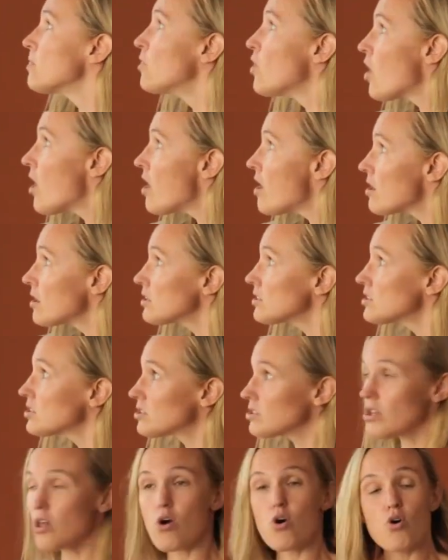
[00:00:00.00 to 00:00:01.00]
Long,
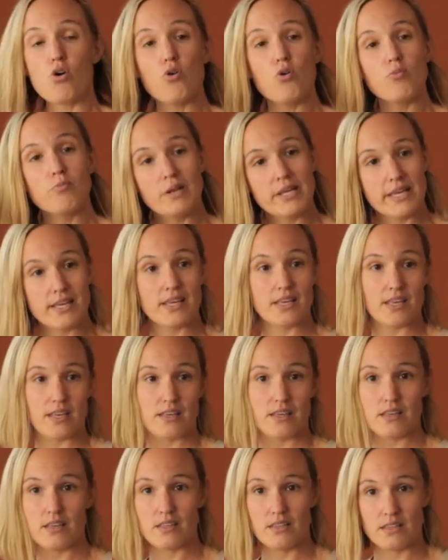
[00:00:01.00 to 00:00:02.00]
slow
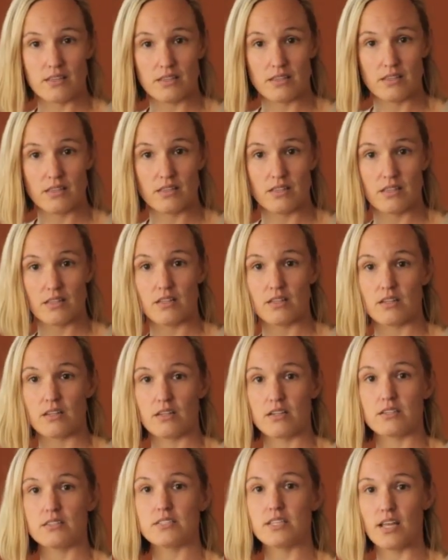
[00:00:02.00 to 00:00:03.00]
blinking
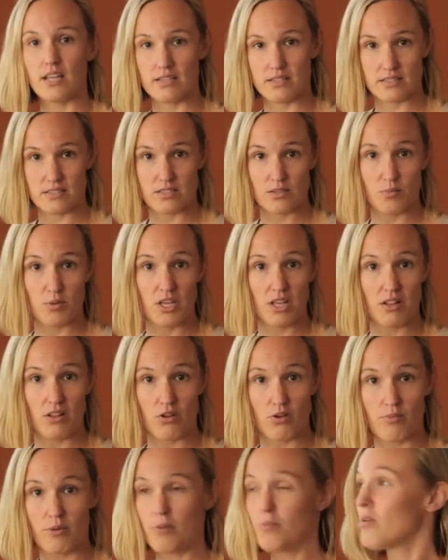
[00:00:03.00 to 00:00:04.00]
tends to be a
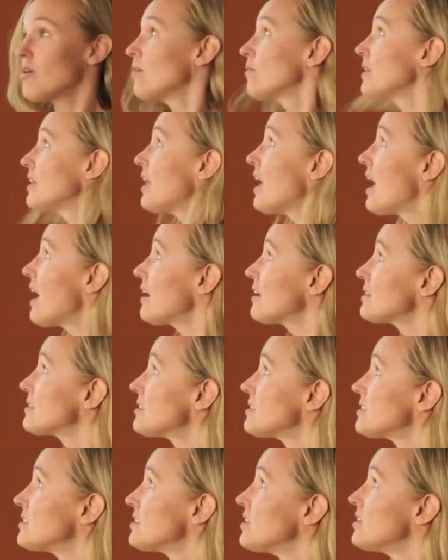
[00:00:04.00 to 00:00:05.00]
little bit more
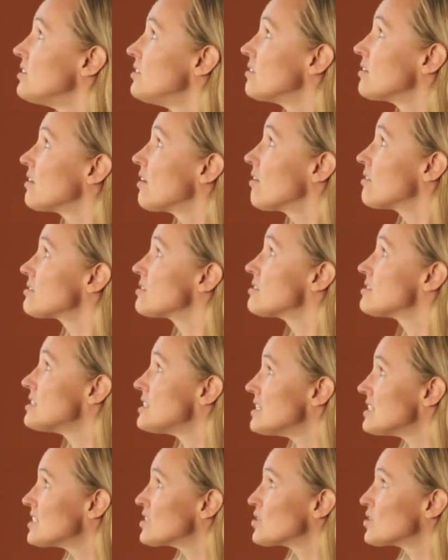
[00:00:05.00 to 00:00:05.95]
relaxed. You can also see